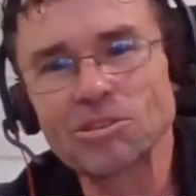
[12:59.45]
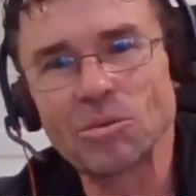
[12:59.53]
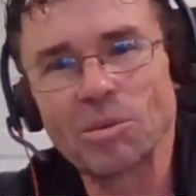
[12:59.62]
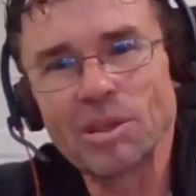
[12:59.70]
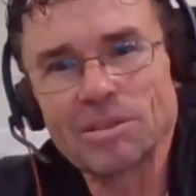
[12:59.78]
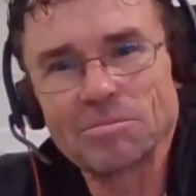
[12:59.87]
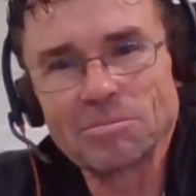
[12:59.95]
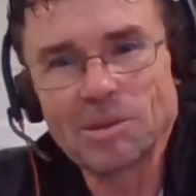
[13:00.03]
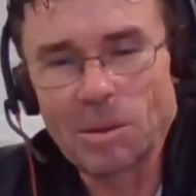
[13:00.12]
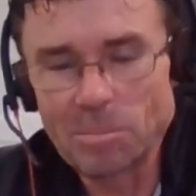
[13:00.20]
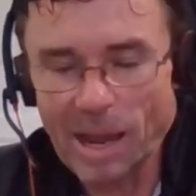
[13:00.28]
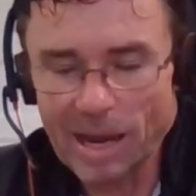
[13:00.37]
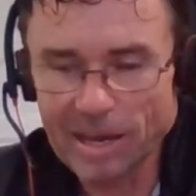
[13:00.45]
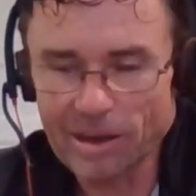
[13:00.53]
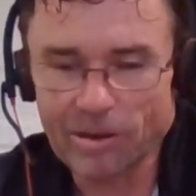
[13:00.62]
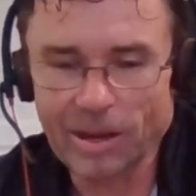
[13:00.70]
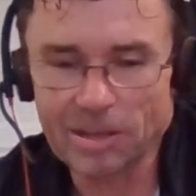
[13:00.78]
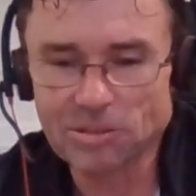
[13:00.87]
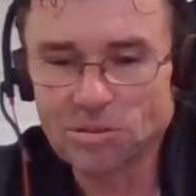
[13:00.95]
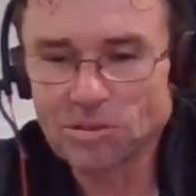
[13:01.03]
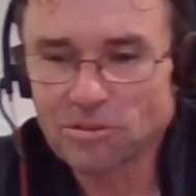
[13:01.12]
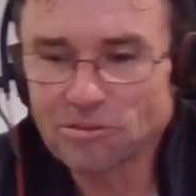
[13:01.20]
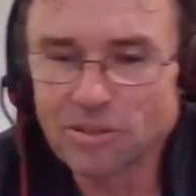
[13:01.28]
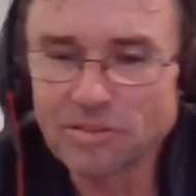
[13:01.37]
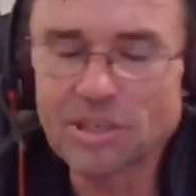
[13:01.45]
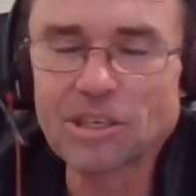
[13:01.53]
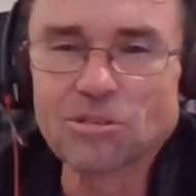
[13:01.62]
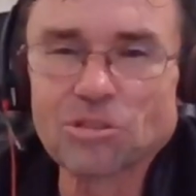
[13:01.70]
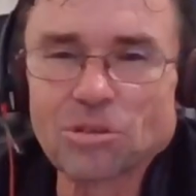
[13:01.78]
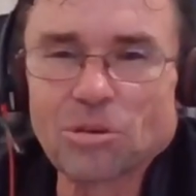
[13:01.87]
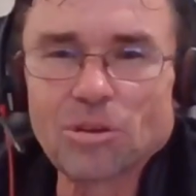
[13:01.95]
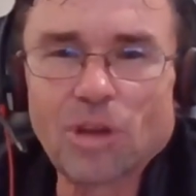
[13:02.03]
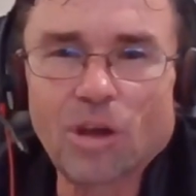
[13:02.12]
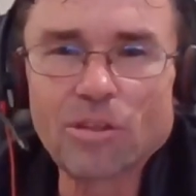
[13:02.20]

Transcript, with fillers: So by the come back here now to 50 years old,